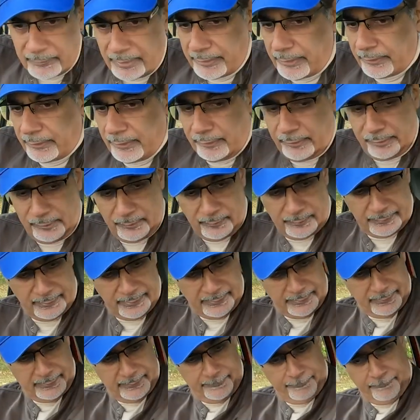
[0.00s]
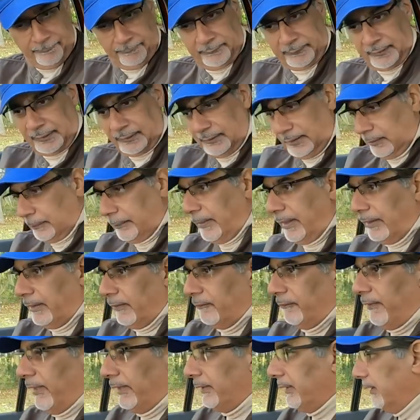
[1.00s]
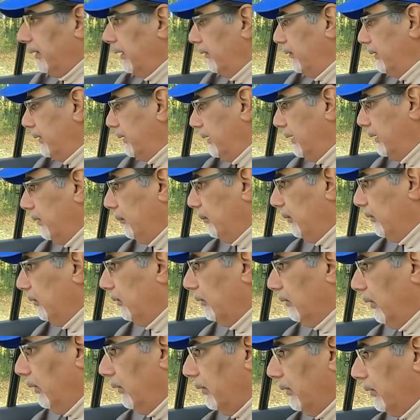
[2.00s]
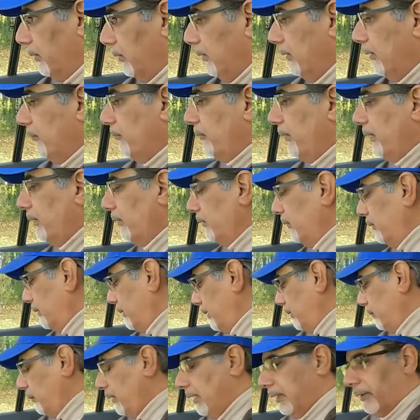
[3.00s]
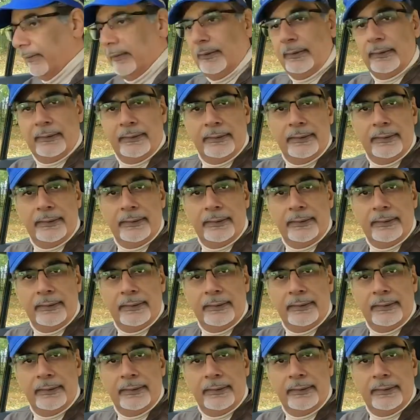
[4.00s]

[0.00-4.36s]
red stitching on it. Despite the fact that there isn't any blue. Oh, it's on the front doors as well.